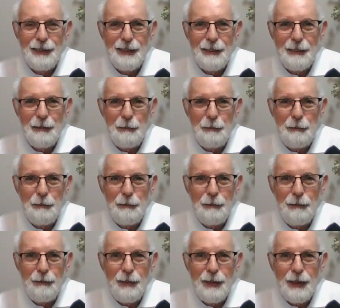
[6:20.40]

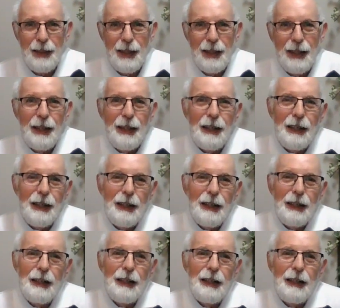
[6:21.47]
Nobody speaks.